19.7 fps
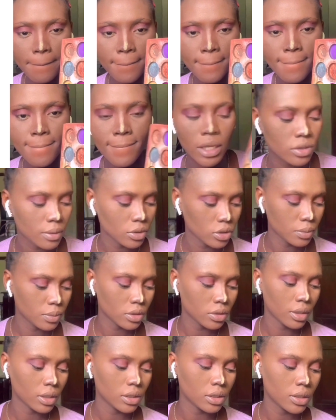So right now
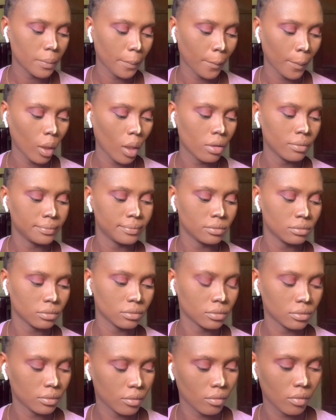I'm going to be
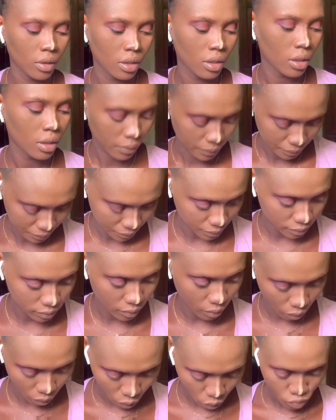going over my
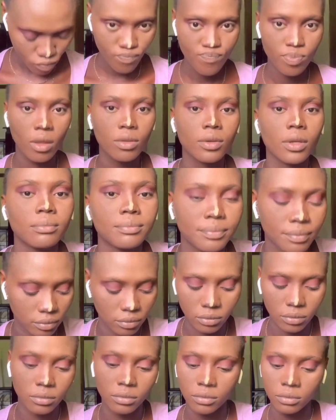lid with that
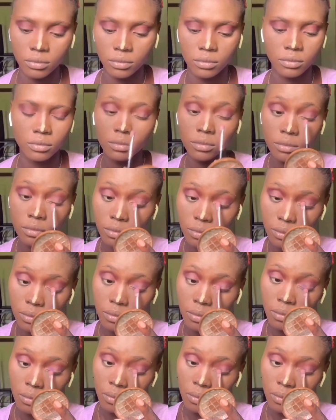shimmer purple